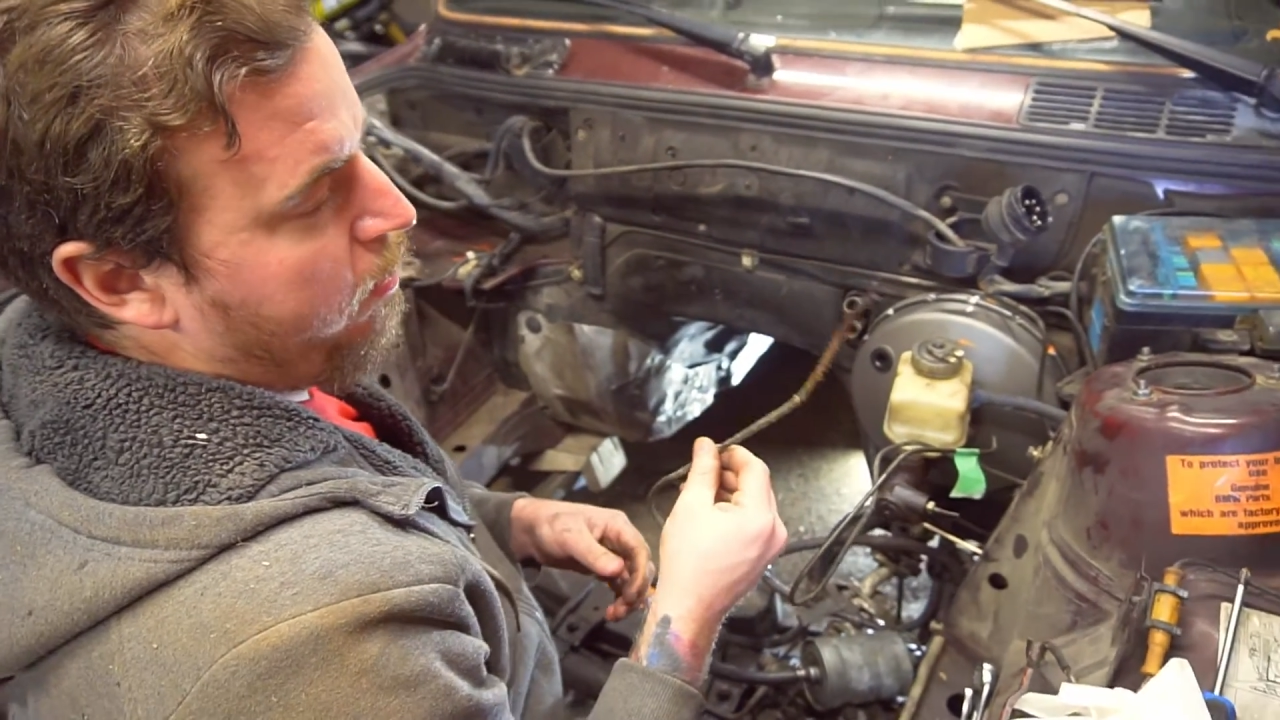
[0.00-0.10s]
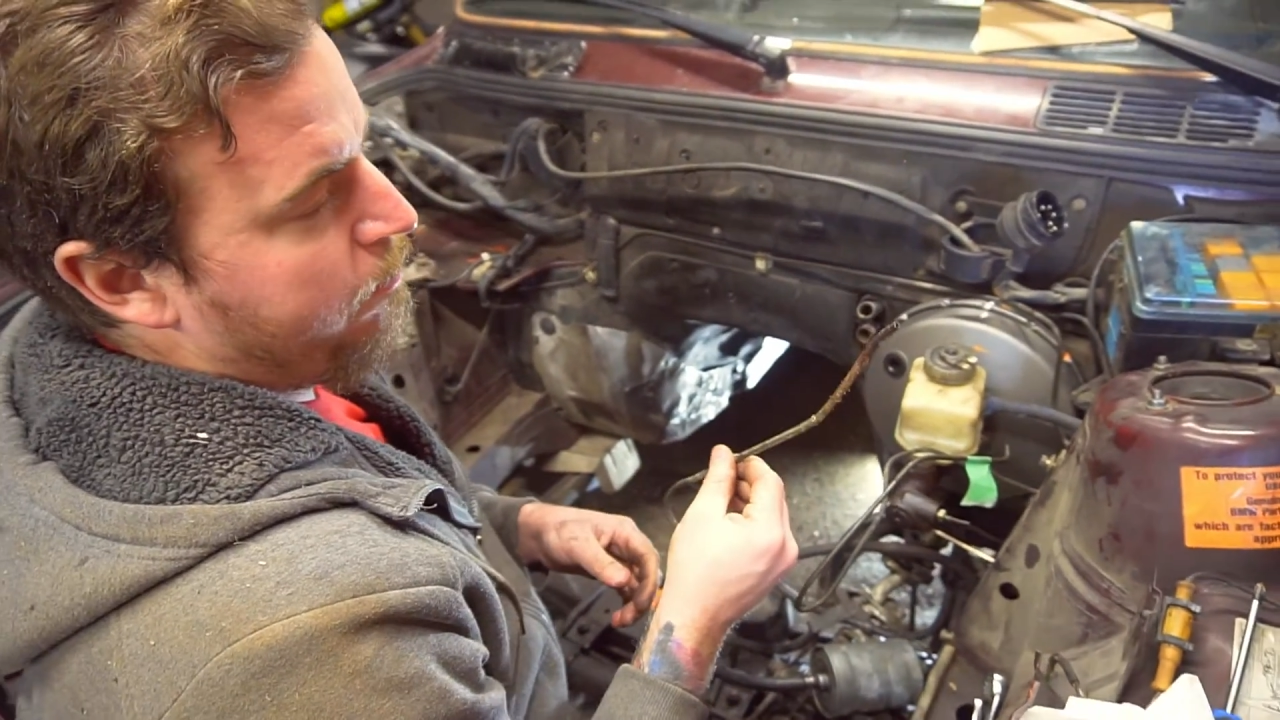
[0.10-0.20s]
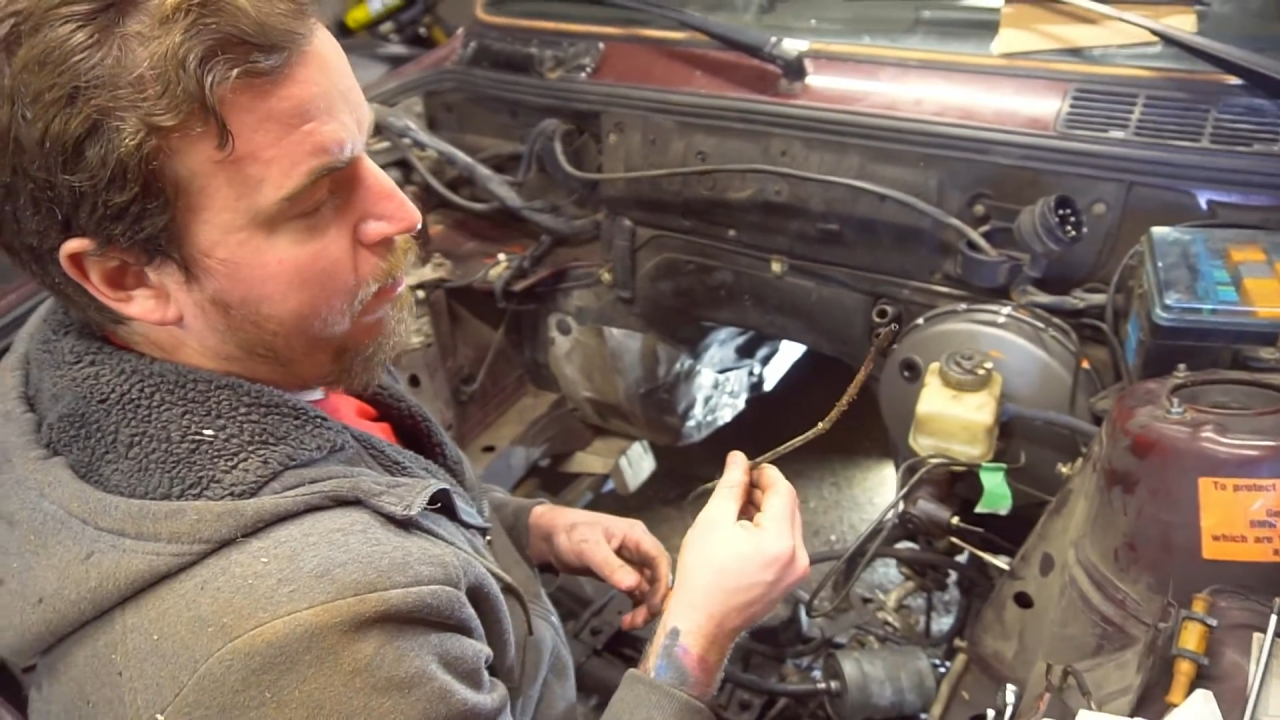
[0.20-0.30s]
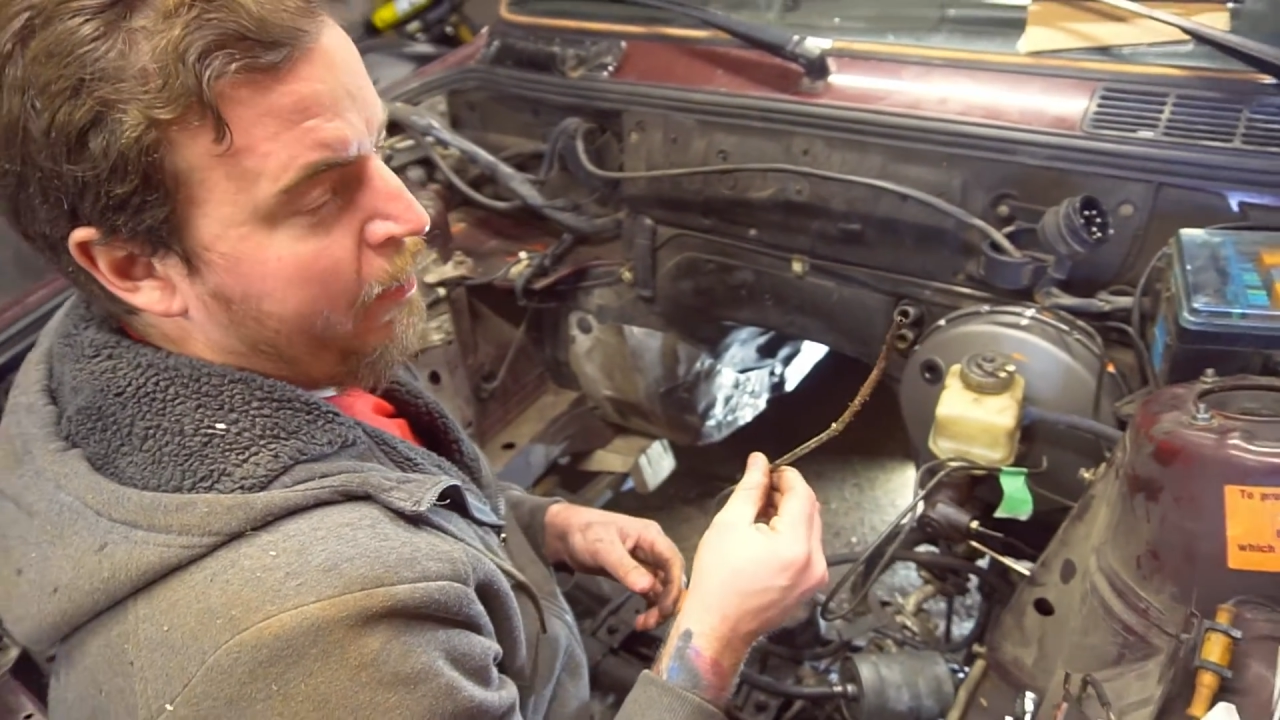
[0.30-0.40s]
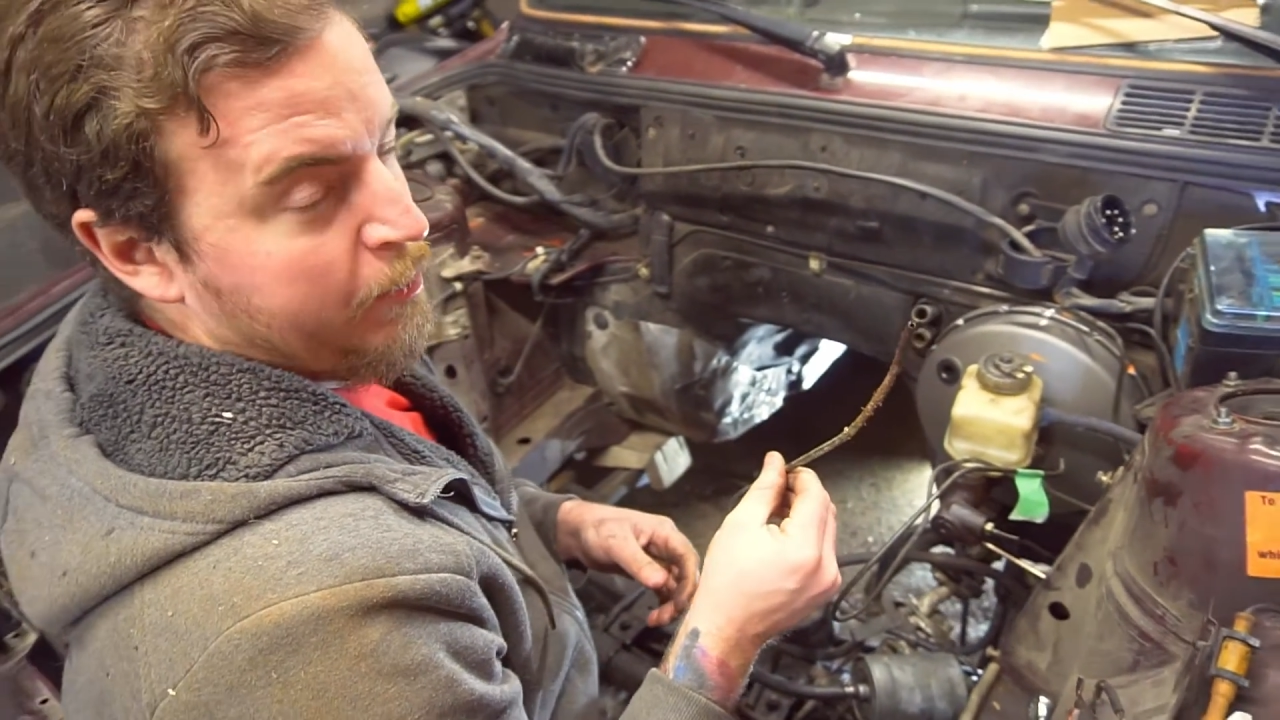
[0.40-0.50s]

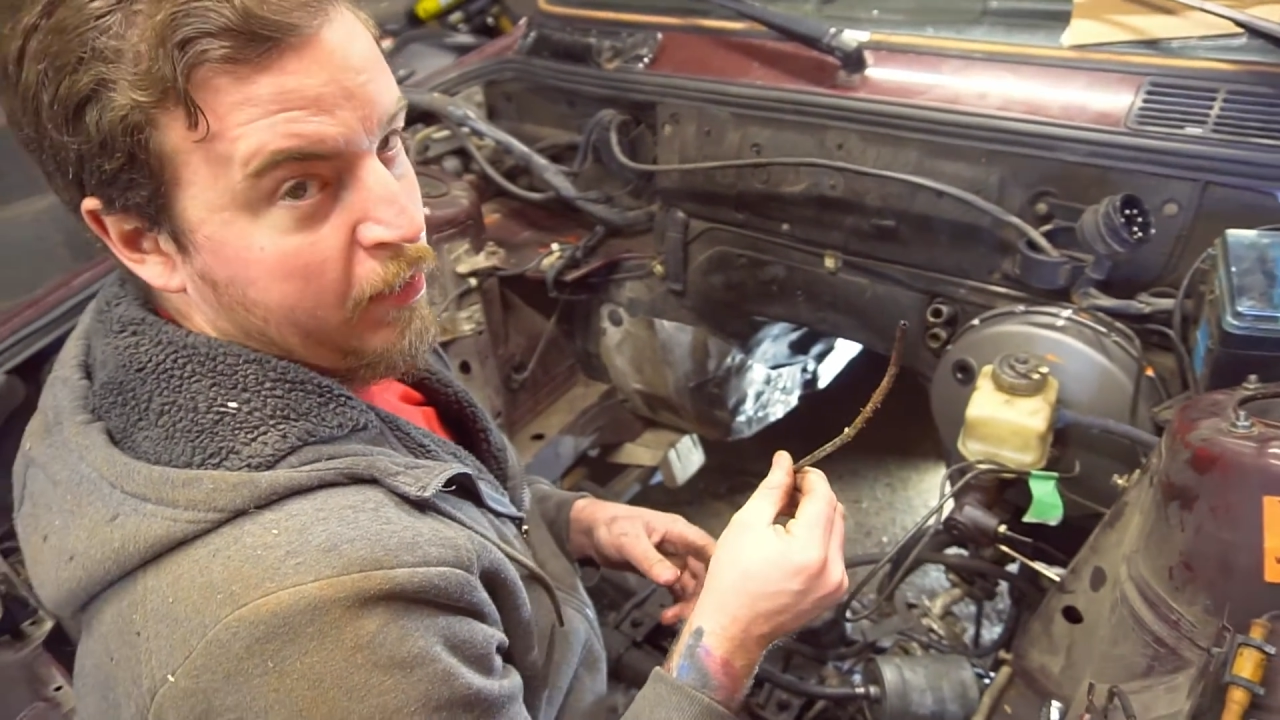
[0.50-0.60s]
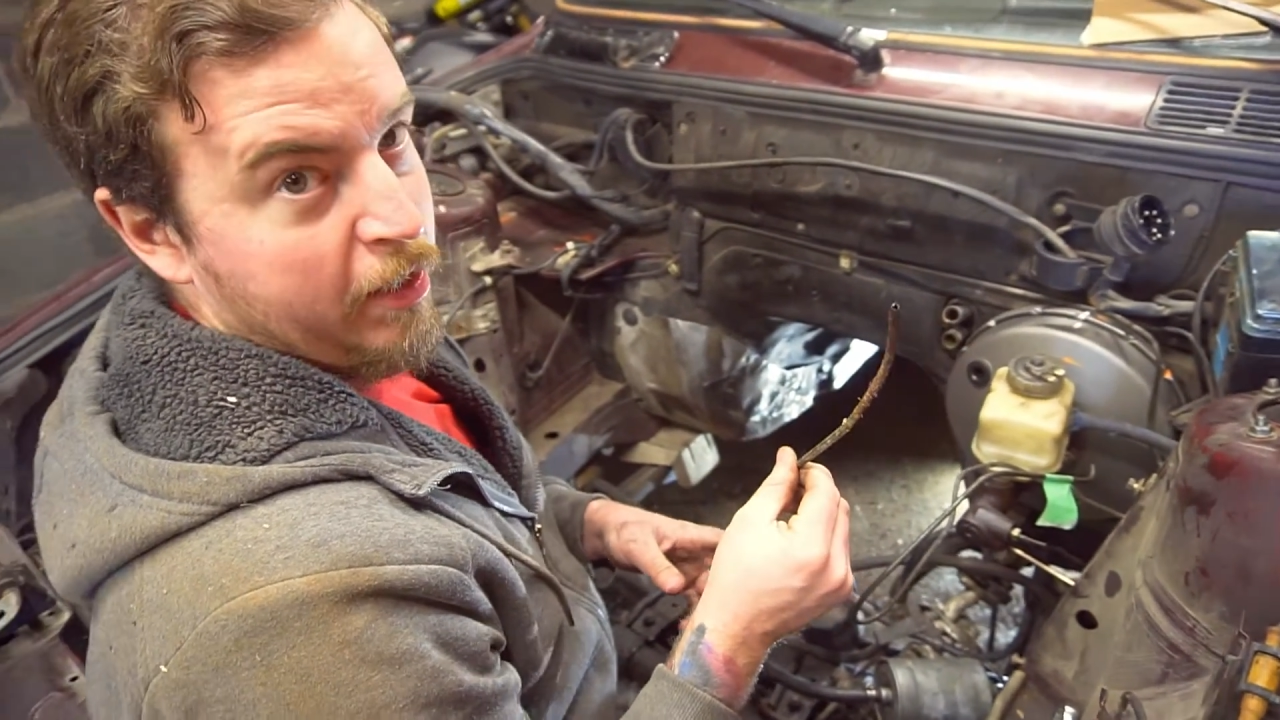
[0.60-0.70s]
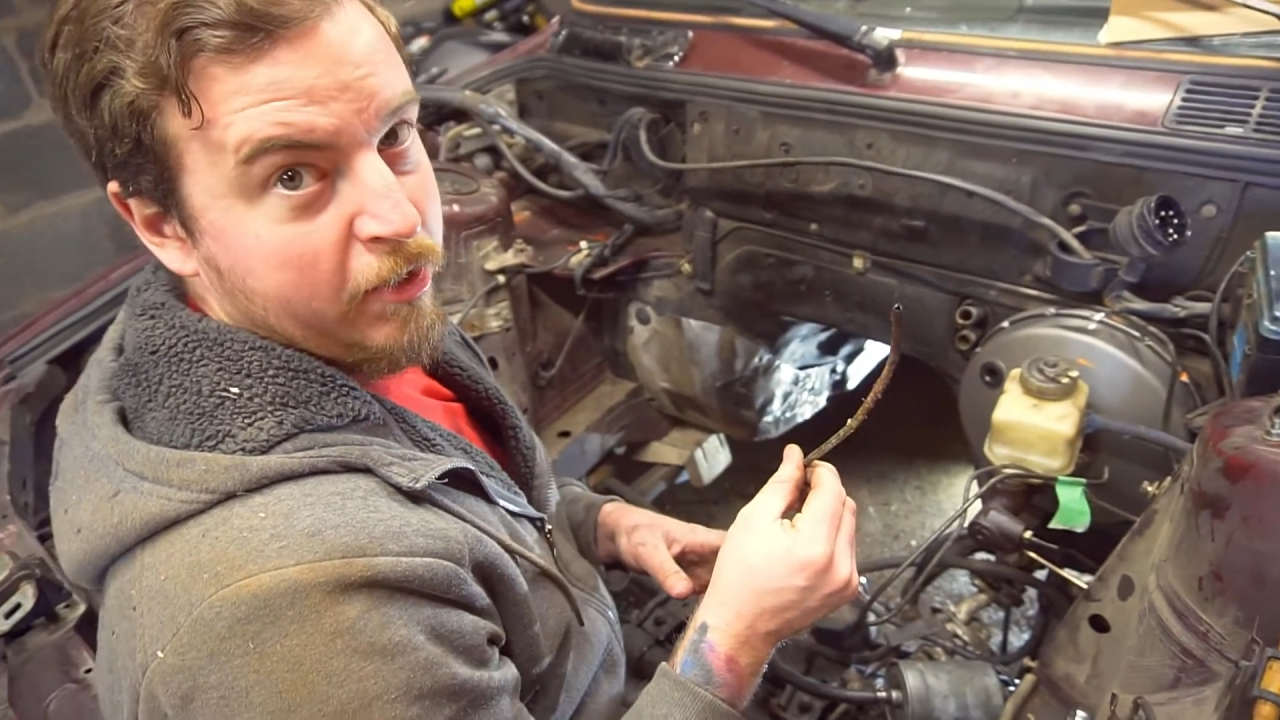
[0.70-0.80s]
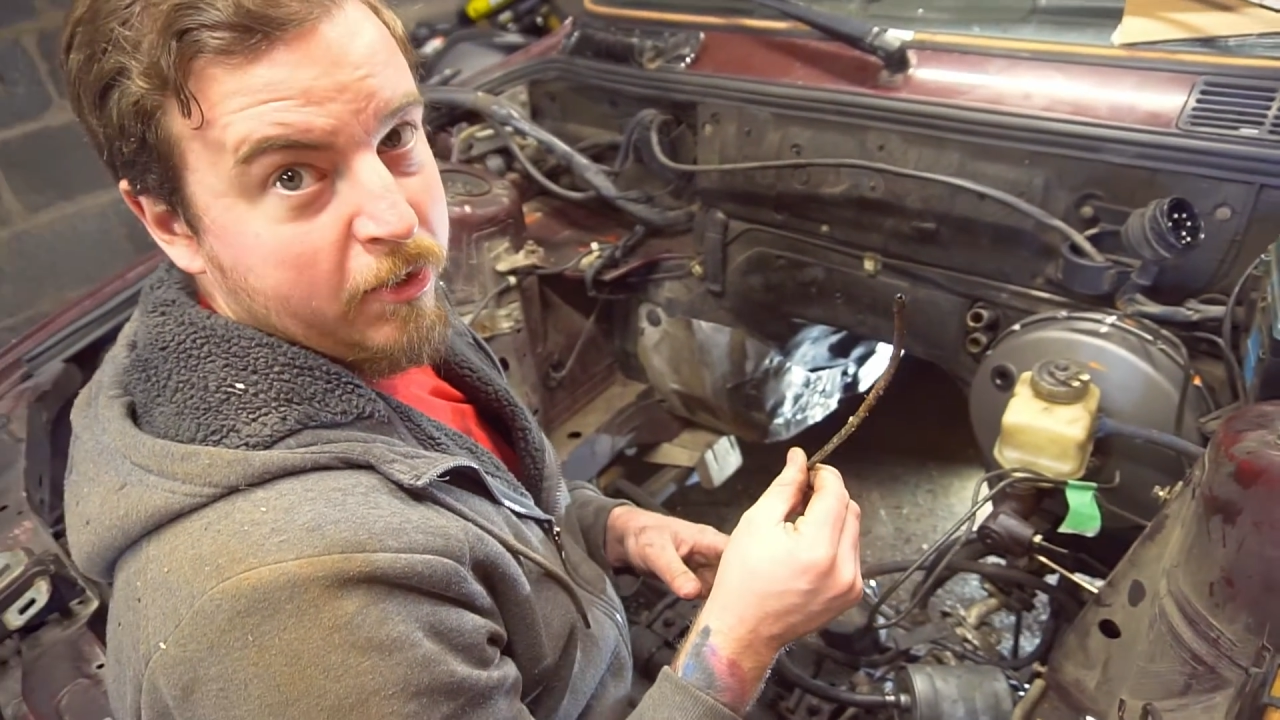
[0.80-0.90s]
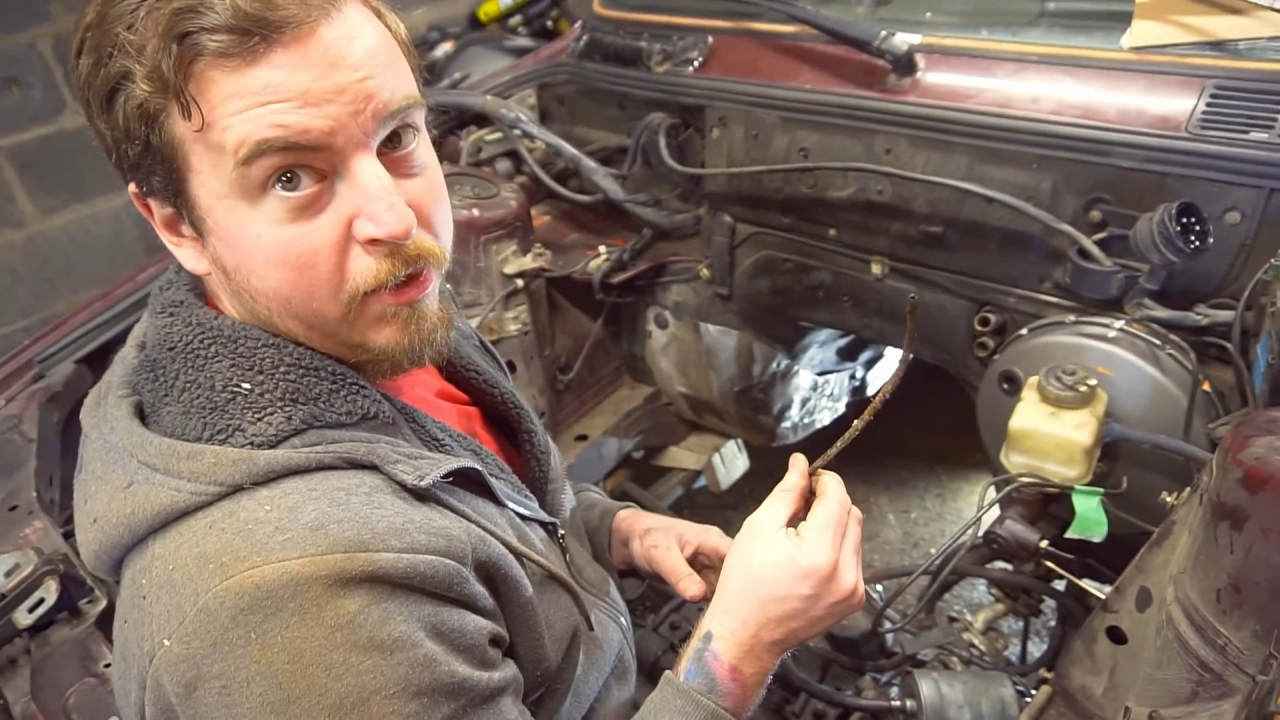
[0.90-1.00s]
at
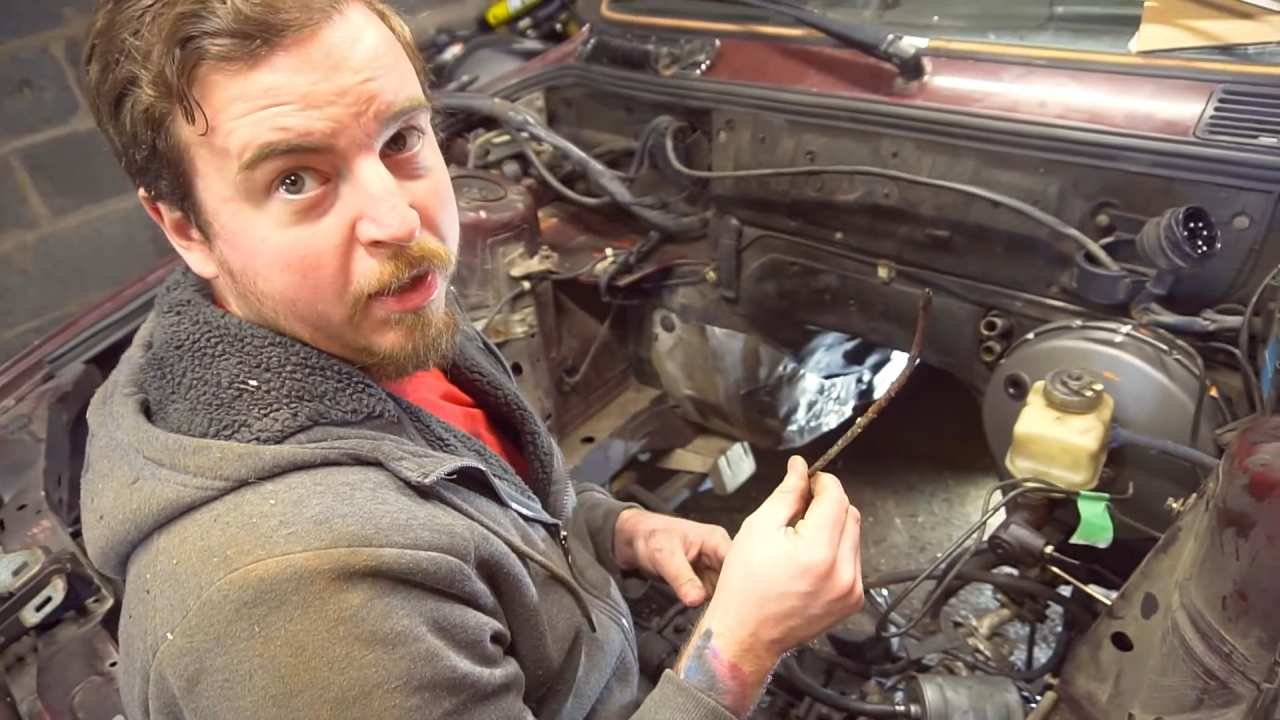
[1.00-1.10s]
Brainerd